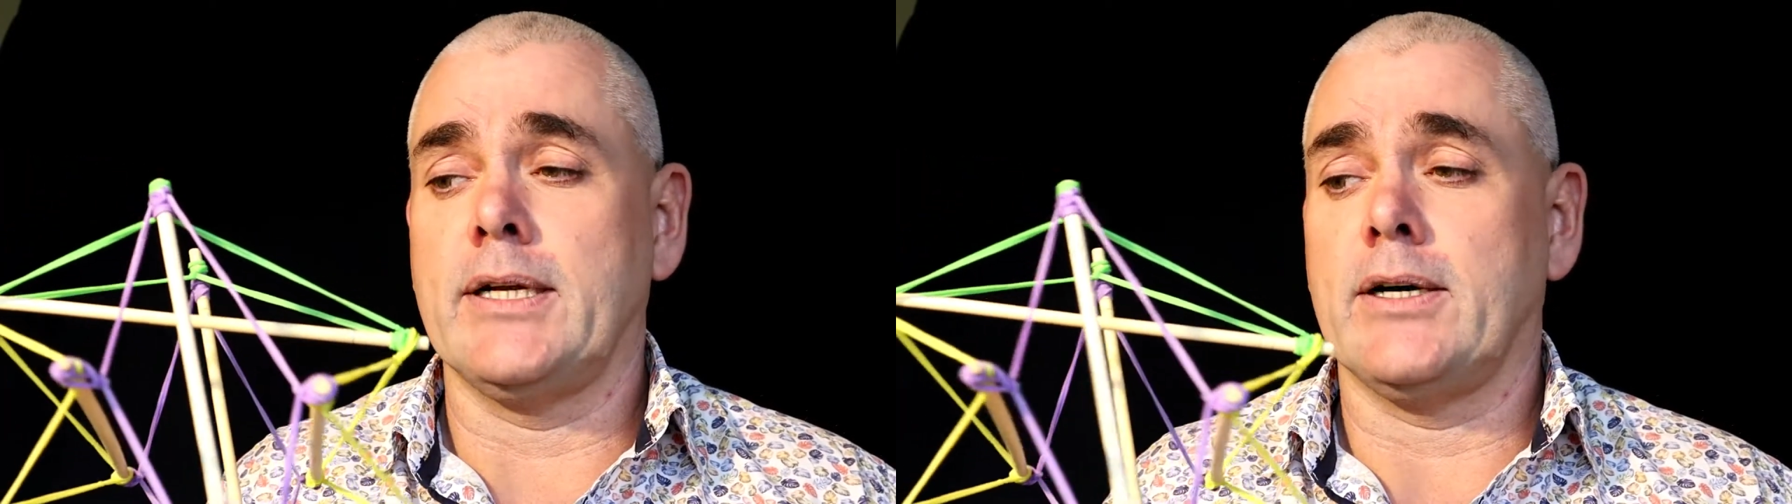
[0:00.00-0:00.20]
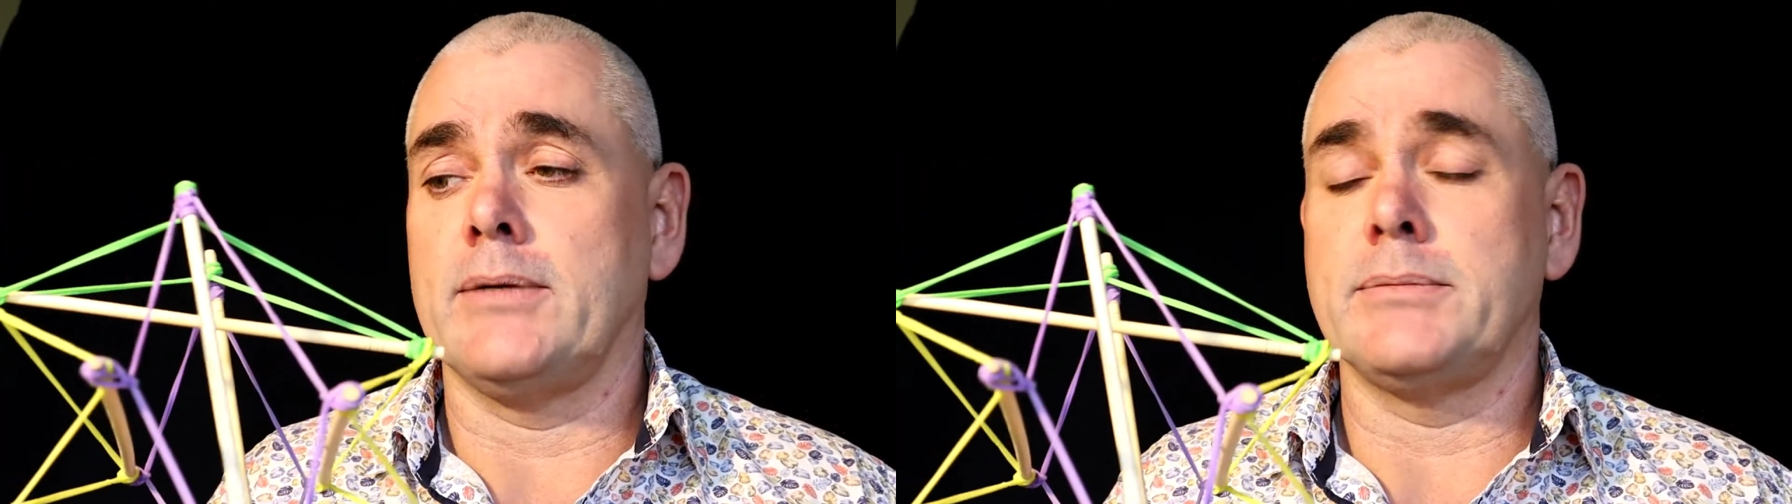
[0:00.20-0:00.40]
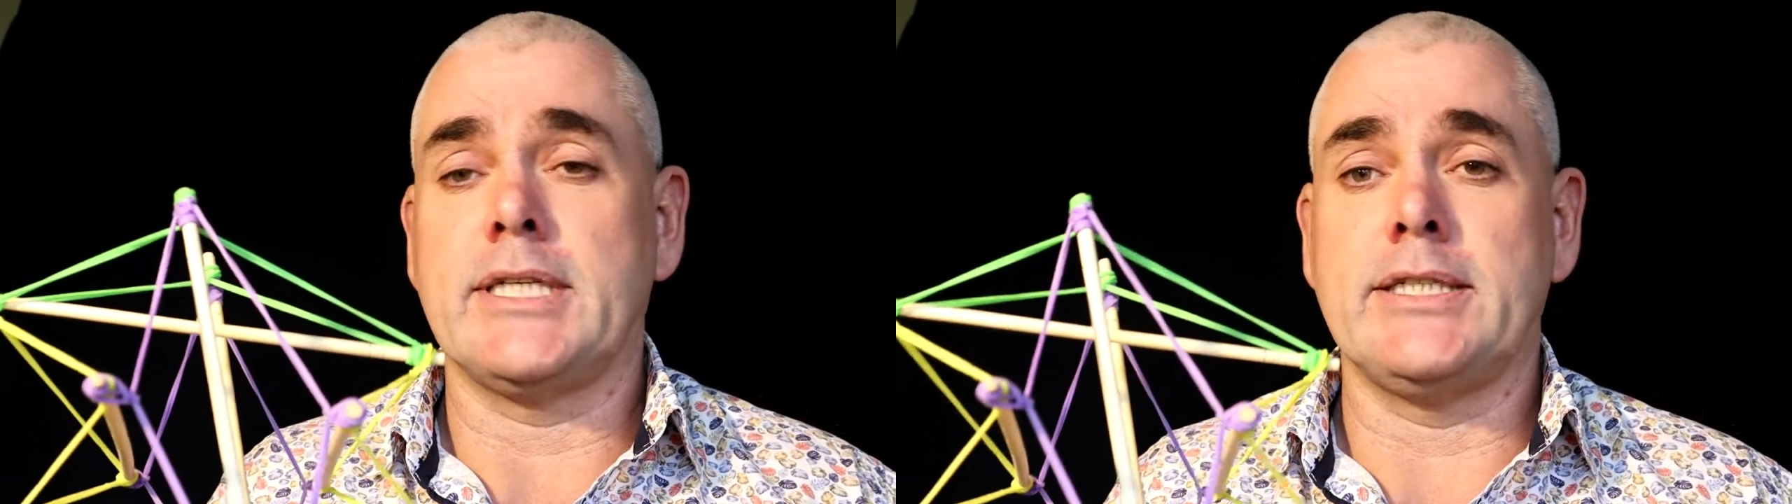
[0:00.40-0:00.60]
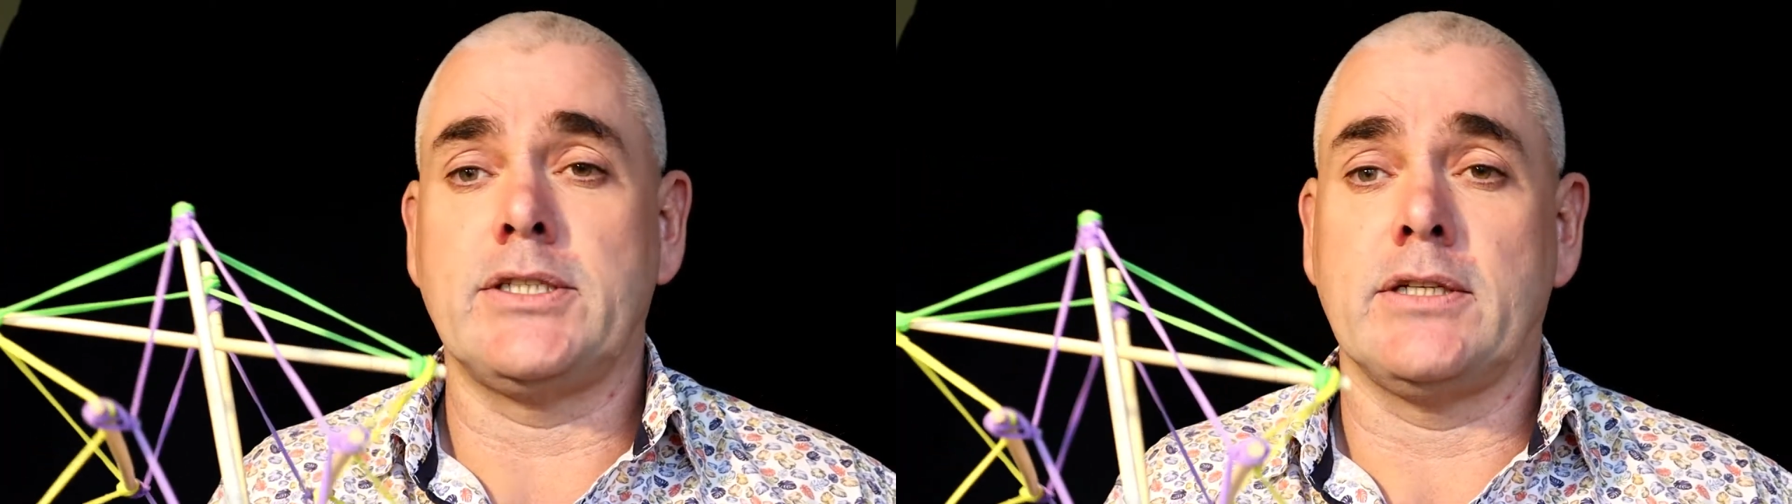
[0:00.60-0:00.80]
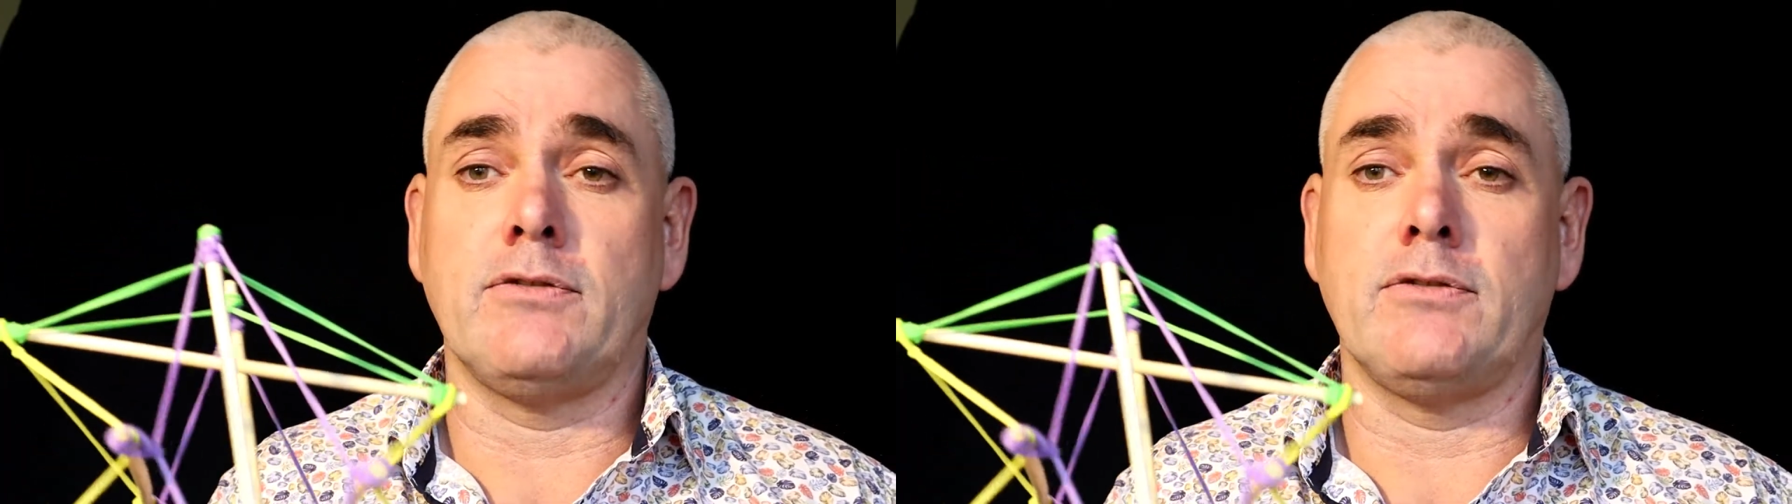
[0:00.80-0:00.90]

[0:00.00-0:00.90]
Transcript: I'm teaching